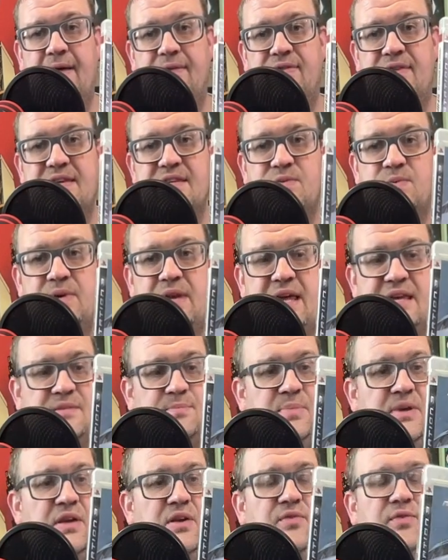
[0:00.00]
This one has
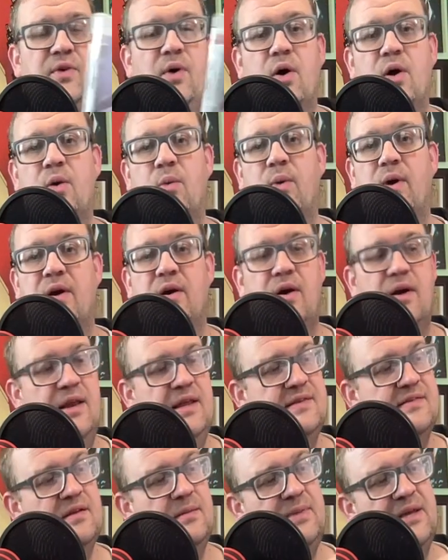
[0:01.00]
beautiful artwork on
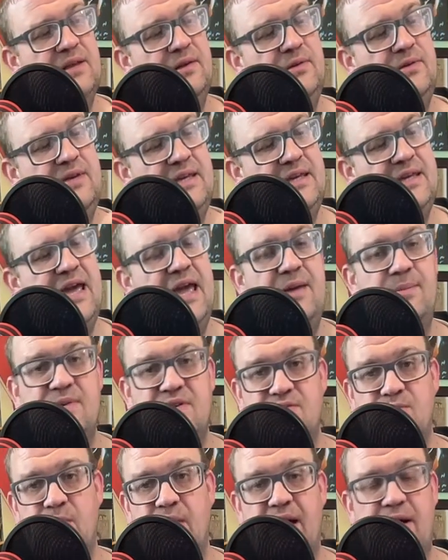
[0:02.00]
it. It's going to be a Lukey game
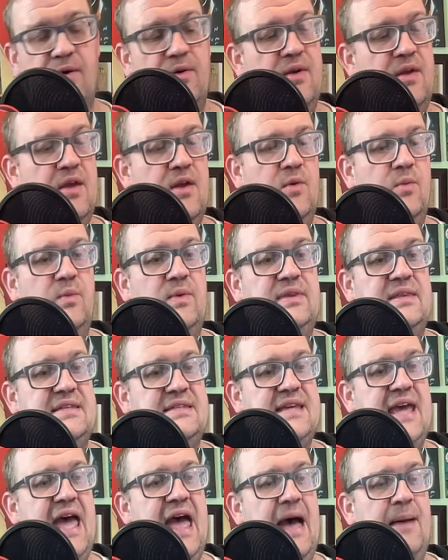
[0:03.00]
as well with the
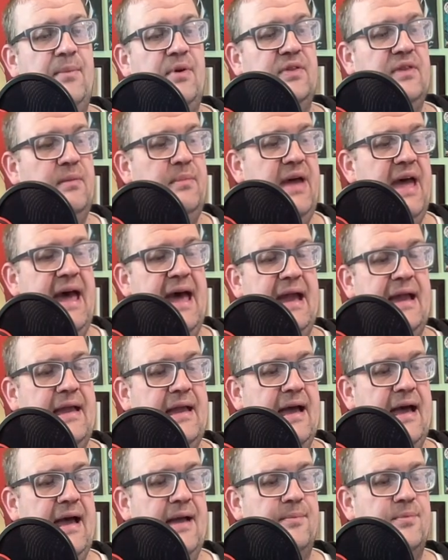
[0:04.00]
tab on the back.
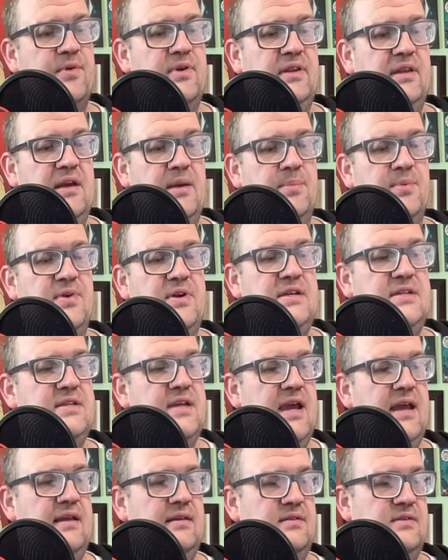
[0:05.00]
I really
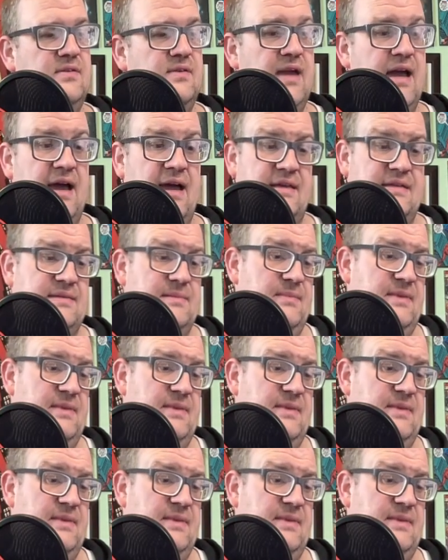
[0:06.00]
appreciate you guys.